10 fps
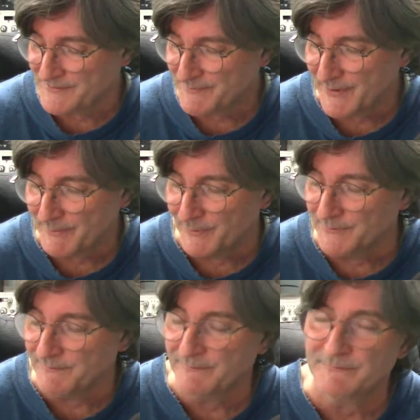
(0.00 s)

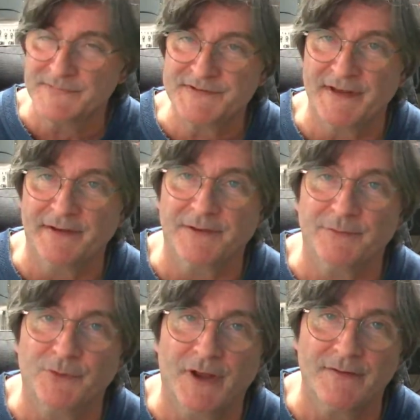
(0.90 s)
people selling
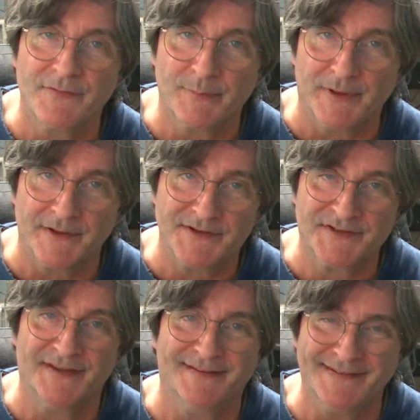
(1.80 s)
them all over the
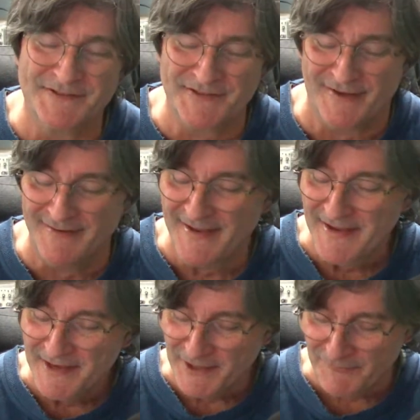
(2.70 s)
place. So
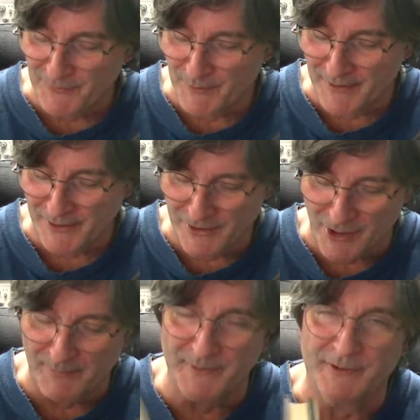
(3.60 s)
if you want a
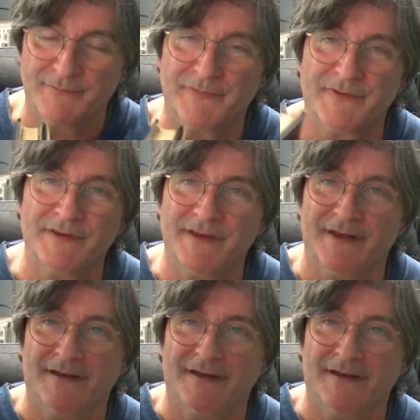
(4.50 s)
copy of the